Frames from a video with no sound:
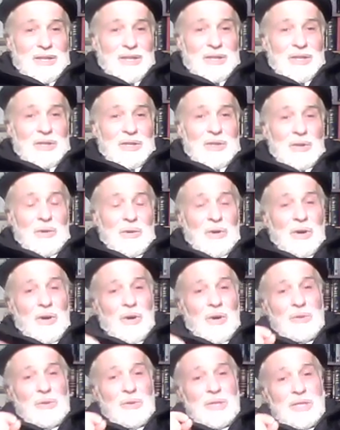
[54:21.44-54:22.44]
So
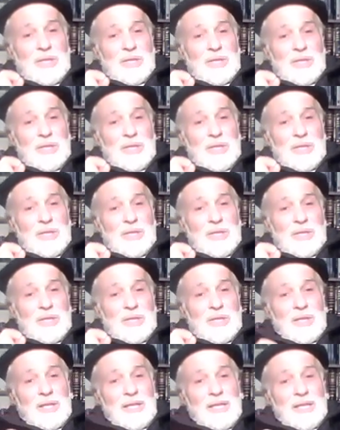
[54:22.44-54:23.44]
all of a sudden,
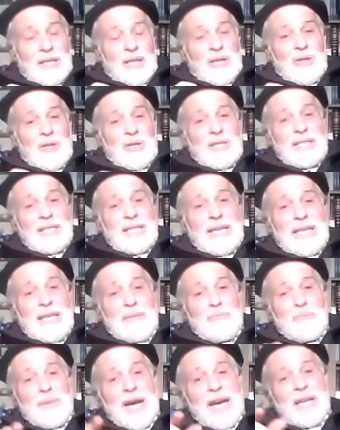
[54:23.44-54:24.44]
look at the
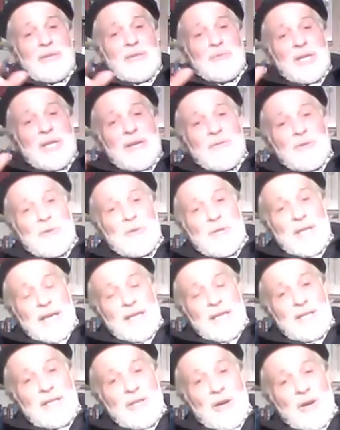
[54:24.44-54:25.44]
impact we have
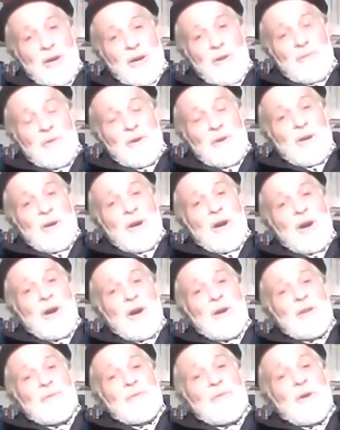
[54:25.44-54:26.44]
created out
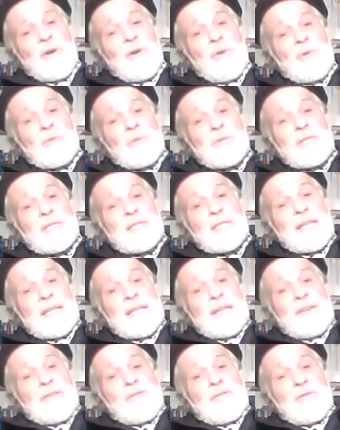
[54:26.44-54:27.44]
of all these
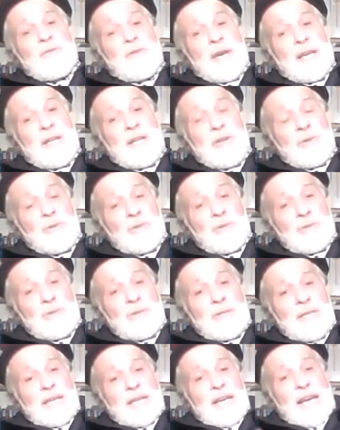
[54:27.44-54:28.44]
fatal
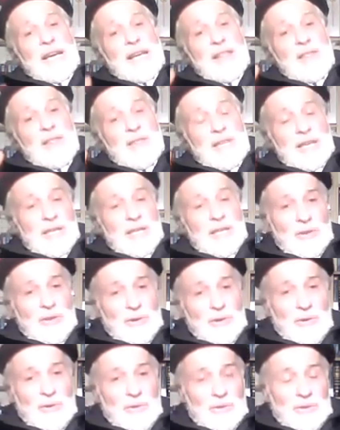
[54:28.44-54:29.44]
and
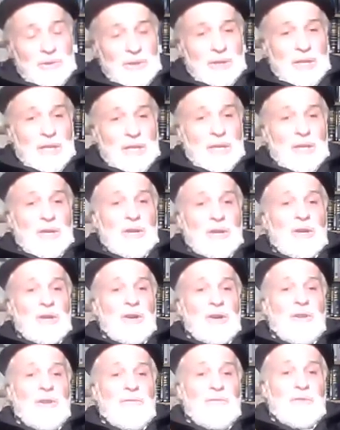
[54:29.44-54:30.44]
lethal
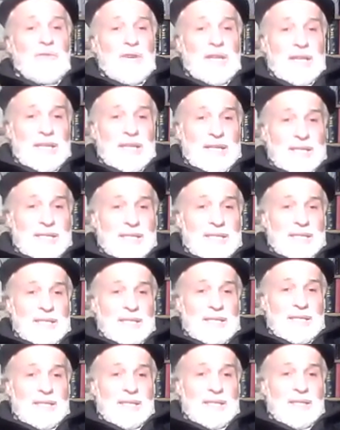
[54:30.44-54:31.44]
conveniences.